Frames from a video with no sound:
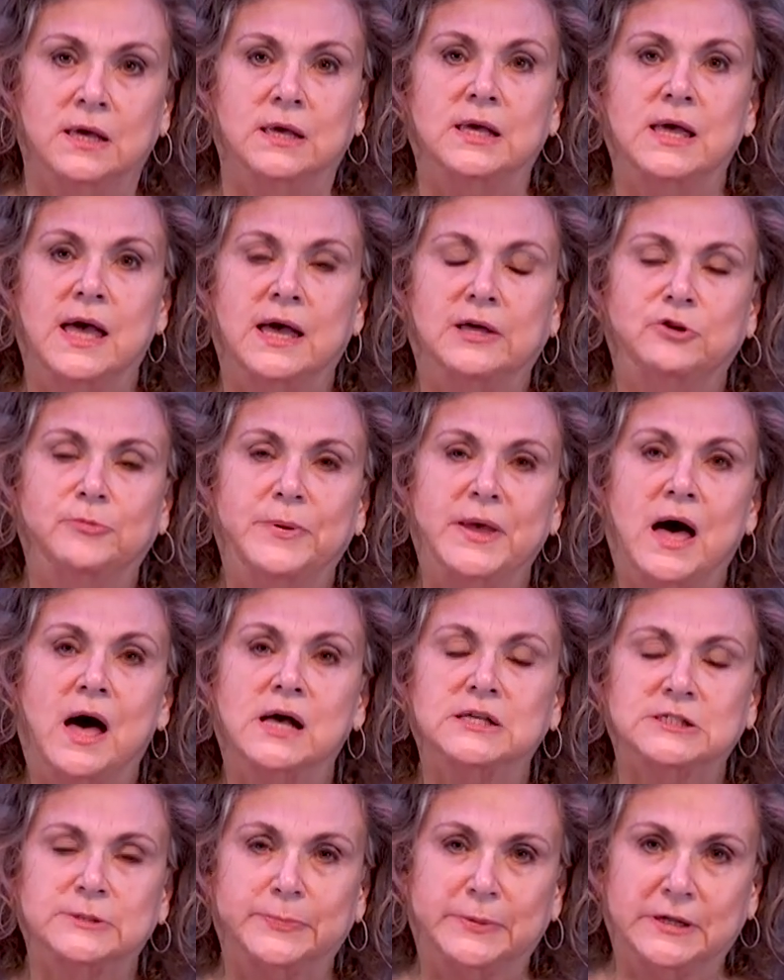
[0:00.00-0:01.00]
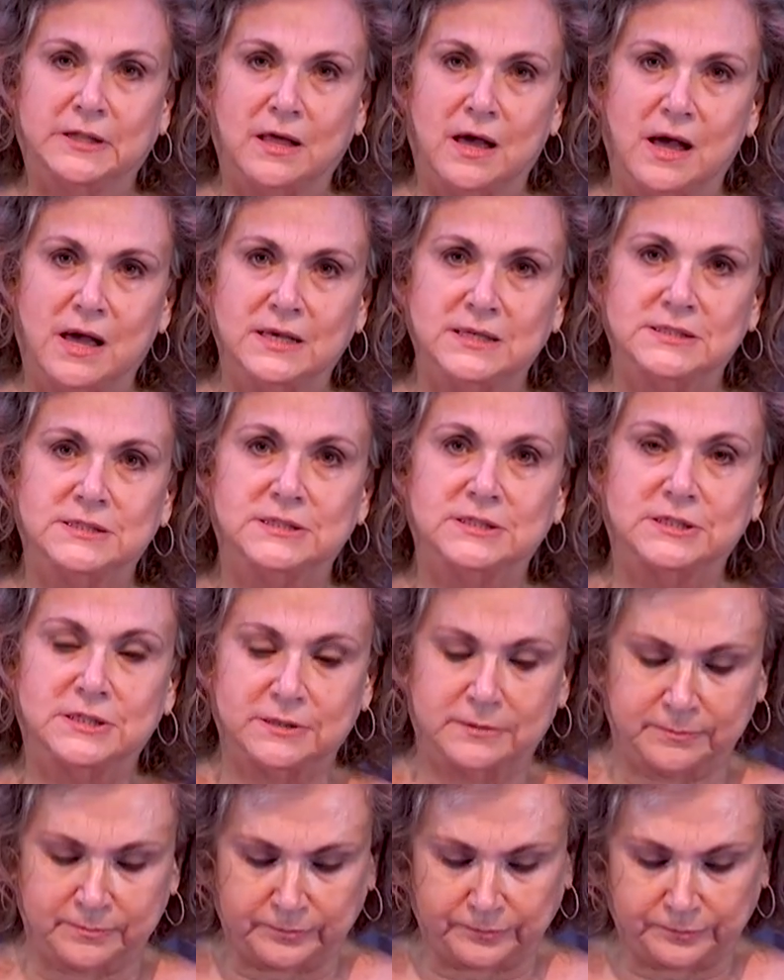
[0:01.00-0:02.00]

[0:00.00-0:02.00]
He had to be hospitalized.